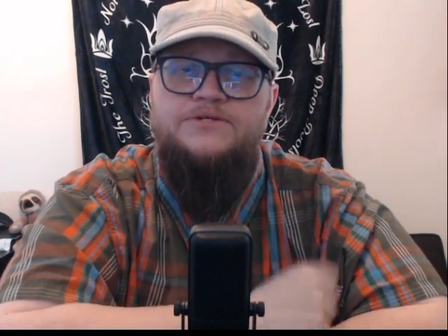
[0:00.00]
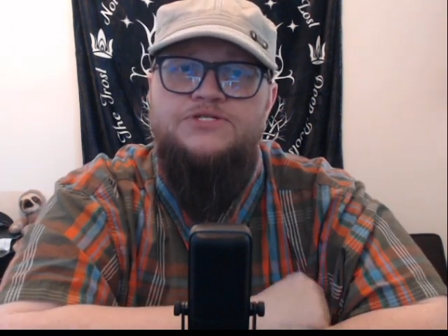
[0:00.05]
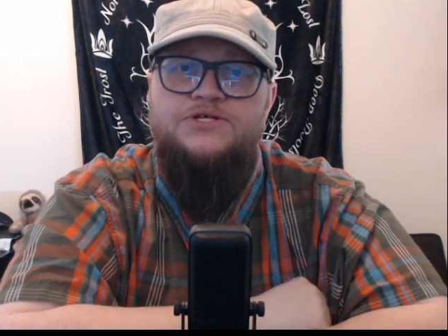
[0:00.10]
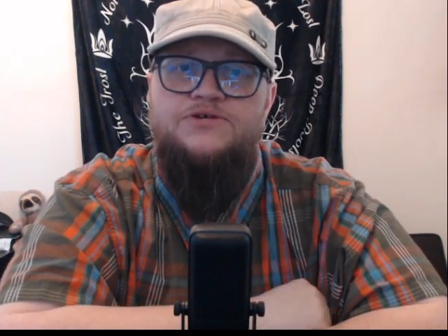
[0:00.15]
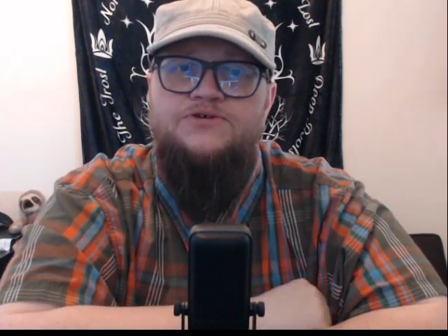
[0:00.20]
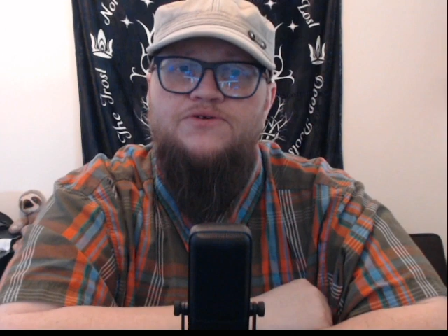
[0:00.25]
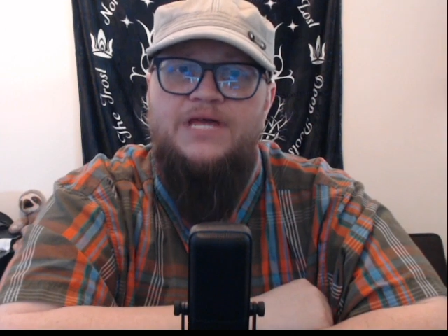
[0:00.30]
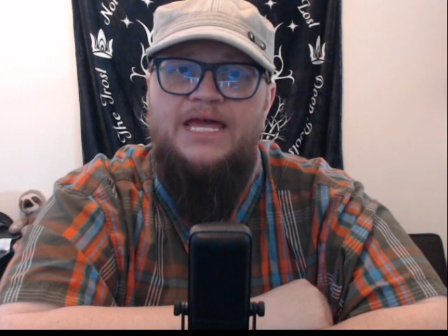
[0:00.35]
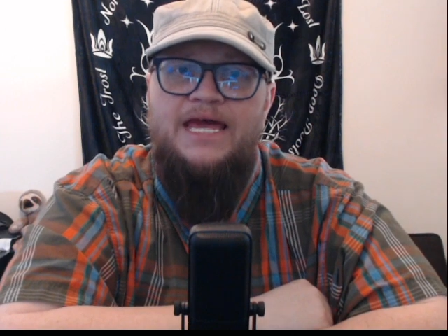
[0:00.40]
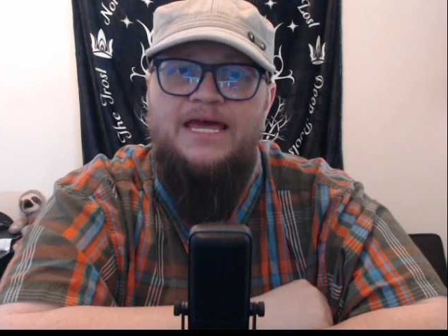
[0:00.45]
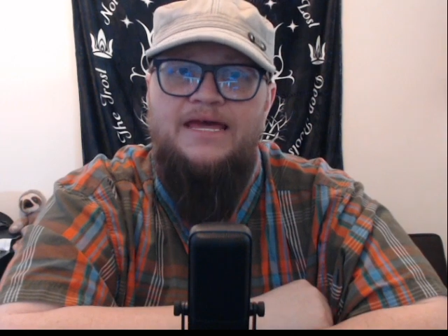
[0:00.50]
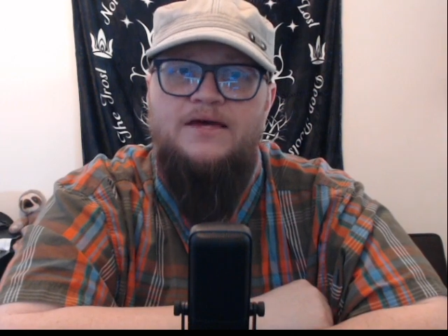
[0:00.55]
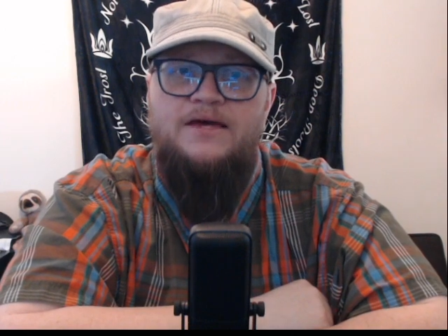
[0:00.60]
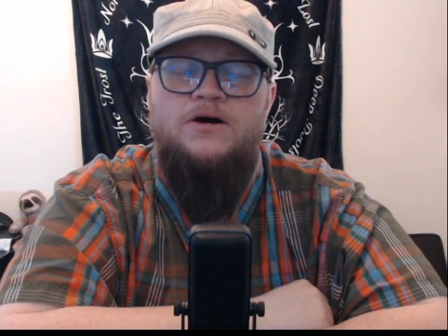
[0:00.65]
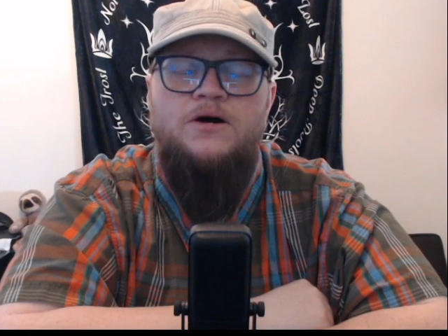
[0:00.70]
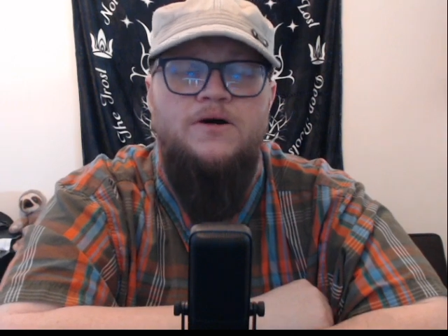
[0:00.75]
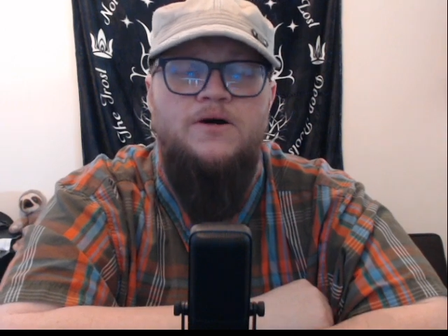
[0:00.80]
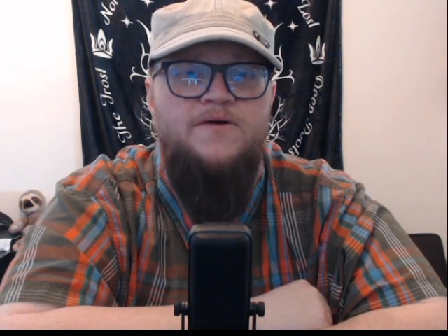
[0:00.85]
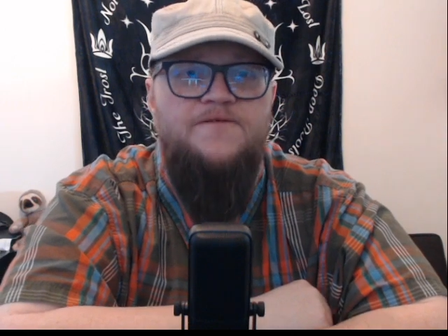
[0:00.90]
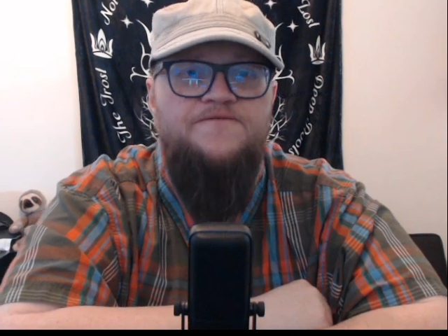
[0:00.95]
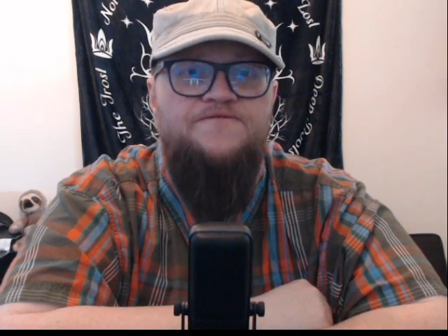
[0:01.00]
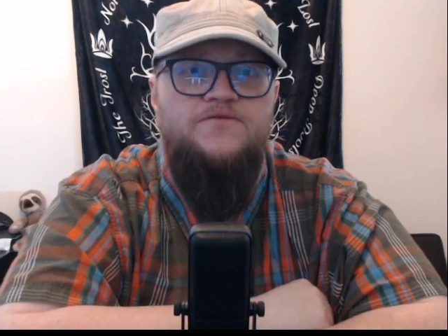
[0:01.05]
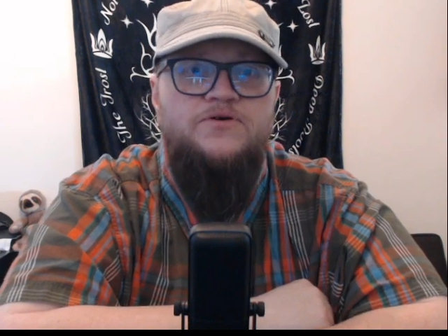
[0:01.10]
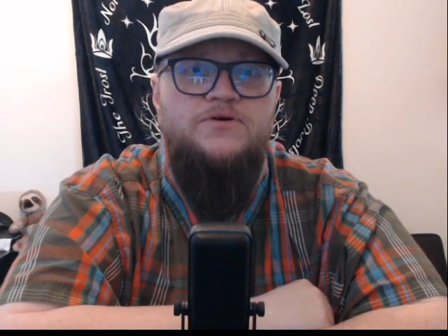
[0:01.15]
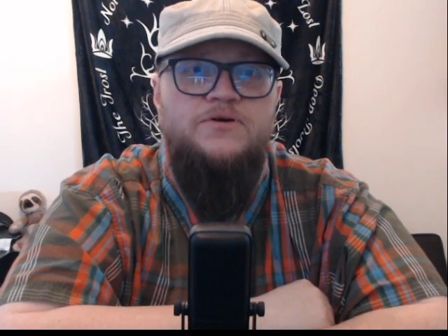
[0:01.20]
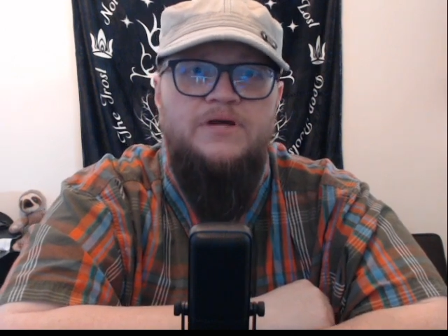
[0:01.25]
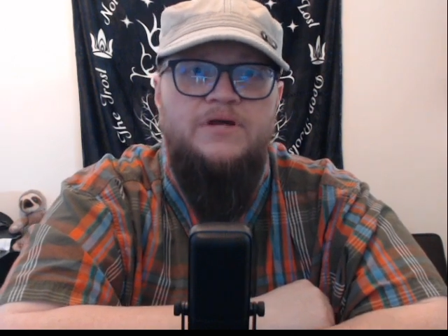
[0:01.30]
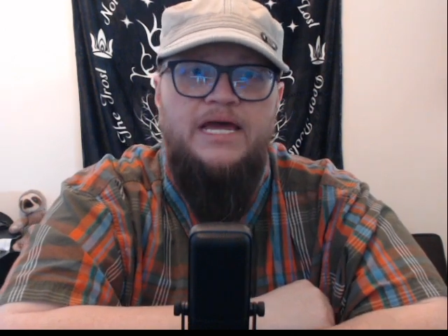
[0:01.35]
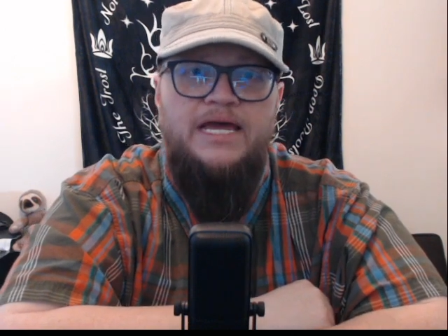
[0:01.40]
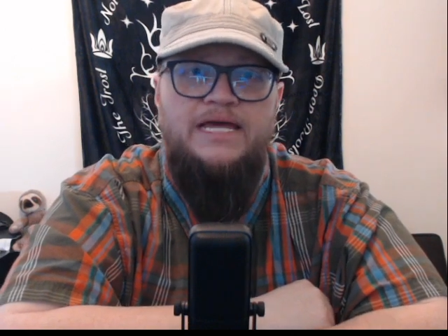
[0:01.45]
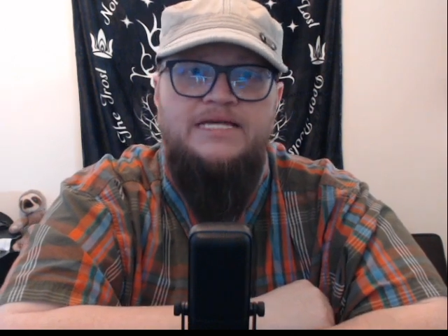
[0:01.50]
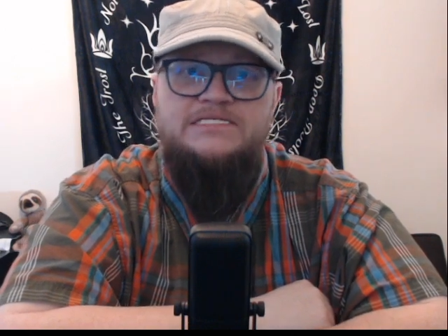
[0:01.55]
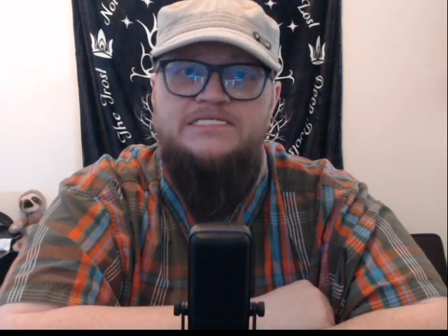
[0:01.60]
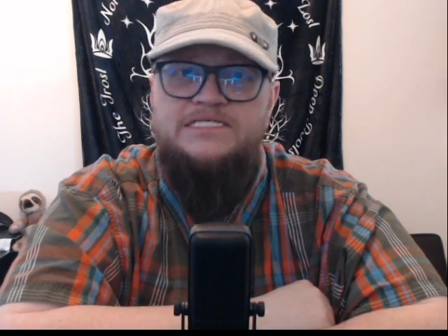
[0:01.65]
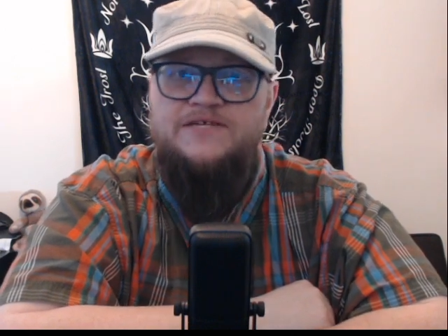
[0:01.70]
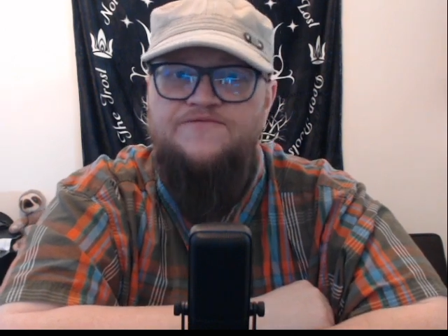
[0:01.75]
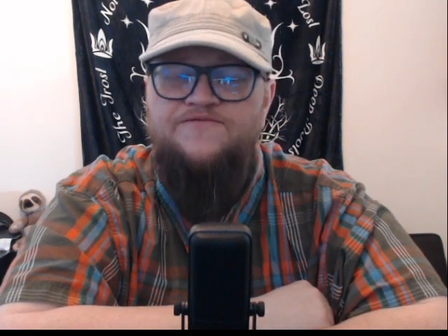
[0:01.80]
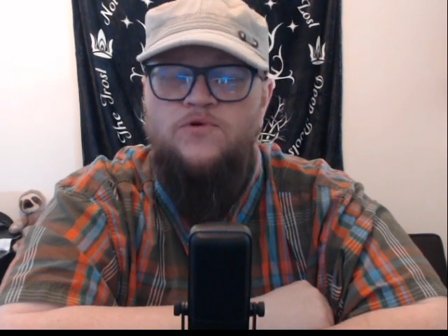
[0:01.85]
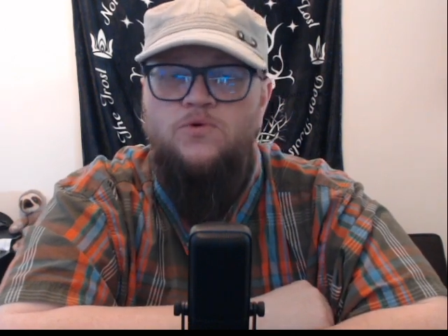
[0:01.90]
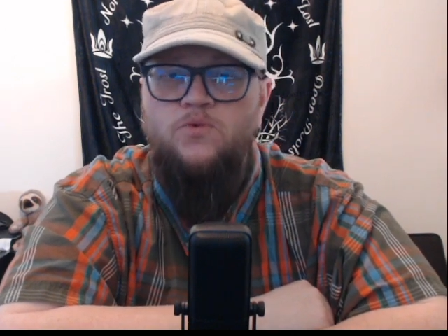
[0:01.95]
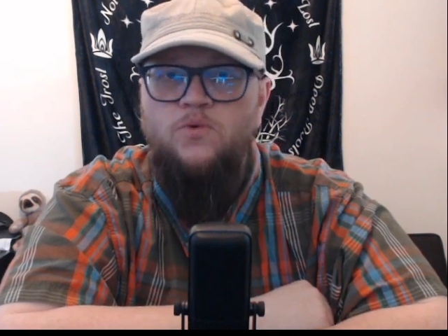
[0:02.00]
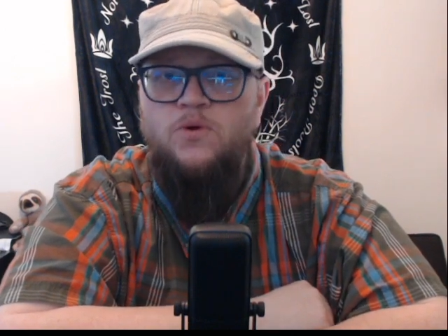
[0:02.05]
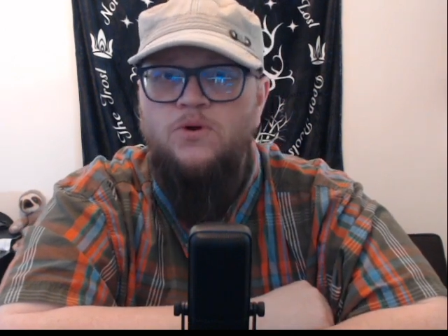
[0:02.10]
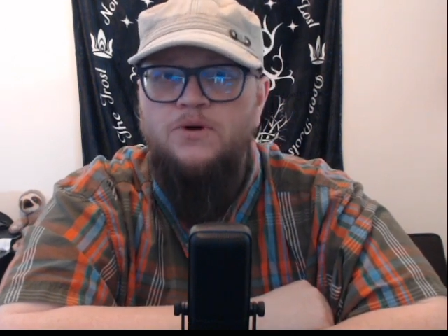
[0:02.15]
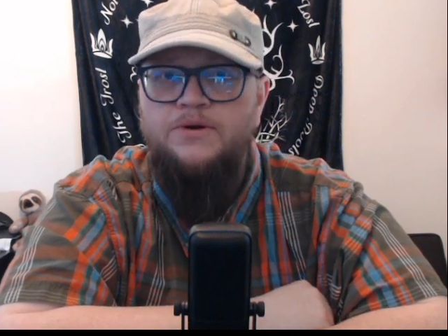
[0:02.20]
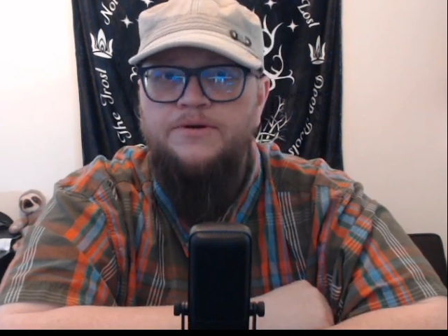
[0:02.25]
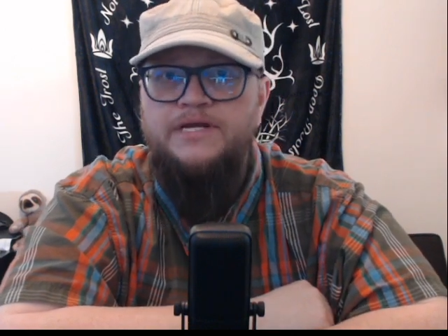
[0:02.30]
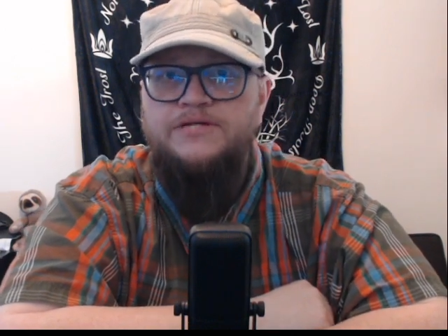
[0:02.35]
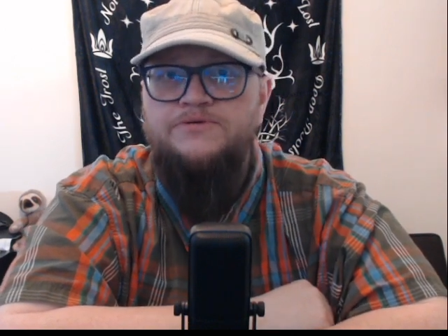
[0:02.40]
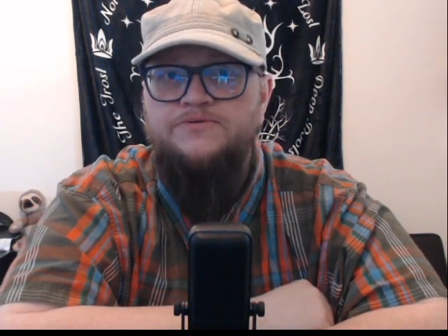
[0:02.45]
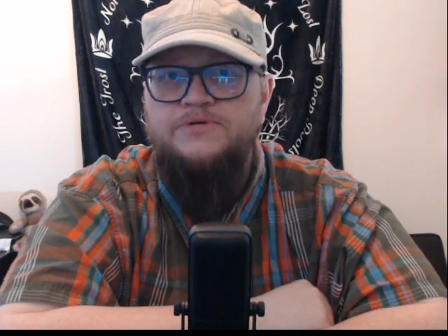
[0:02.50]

so you can't call for a civil war in